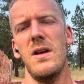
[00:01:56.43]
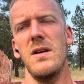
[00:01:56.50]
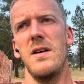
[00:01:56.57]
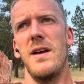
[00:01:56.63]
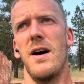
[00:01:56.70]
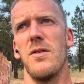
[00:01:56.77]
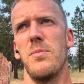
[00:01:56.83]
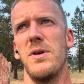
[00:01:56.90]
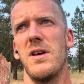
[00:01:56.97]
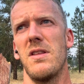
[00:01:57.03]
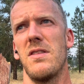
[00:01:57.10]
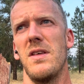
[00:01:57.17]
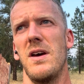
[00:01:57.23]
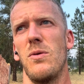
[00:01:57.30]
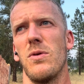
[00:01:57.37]
Now, the big
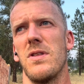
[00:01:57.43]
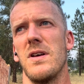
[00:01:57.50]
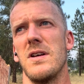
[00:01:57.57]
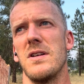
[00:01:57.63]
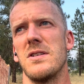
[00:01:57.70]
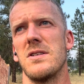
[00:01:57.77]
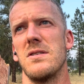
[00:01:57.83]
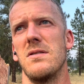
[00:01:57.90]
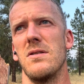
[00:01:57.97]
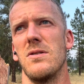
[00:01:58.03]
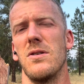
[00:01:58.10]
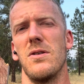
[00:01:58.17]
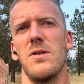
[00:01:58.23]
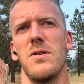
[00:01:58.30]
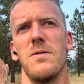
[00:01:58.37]
thing with this,
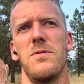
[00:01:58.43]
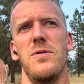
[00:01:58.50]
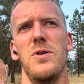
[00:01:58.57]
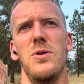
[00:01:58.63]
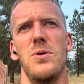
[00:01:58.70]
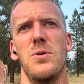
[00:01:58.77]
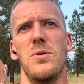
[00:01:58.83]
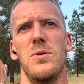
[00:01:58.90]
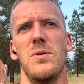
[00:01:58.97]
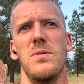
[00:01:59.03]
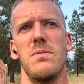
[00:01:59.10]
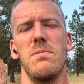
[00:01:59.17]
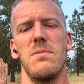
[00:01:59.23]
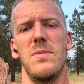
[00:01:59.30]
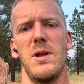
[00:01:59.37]
there, there are a few
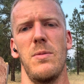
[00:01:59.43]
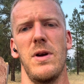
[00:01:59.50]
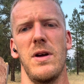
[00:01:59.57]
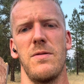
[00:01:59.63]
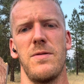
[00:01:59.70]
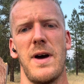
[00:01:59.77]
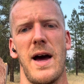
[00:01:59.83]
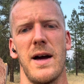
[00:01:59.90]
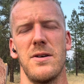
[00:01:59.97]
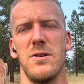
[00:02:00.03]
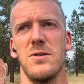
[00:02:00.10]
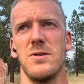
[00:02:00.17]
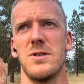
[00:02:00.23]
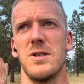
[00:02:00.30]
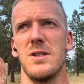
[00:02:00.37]
limiting
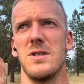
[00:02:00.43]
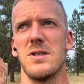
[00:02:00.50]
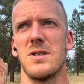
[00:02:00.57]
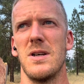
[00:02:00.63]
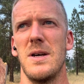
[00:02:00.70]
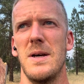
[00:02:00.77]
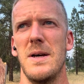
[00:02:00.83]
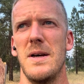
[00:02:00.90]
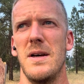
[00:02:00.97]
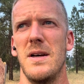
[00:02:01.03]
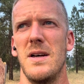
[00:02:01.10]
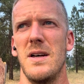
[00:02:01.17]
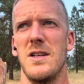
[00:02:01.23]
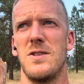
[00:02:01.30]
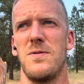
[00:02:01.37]
factors, is
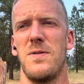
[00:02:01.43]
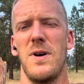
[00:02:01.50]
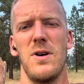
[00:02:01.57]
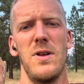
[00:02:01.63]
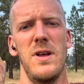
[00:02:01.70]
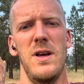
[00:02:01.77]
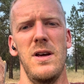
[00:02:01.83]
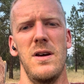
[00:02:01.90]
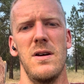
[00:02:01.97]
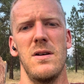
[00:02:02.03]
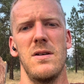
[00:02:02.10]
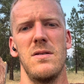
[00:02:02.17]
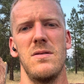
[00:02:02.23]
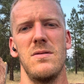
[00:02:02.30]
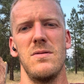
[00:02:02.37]
it's fairly
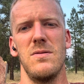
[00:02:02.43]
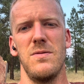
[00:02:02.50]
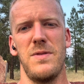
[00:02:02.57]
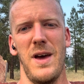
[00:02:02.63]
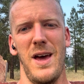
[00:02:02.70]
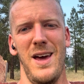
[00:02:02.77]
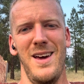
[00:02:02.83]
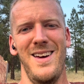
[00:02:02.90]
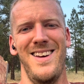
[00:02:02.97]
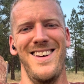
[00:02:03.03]
vague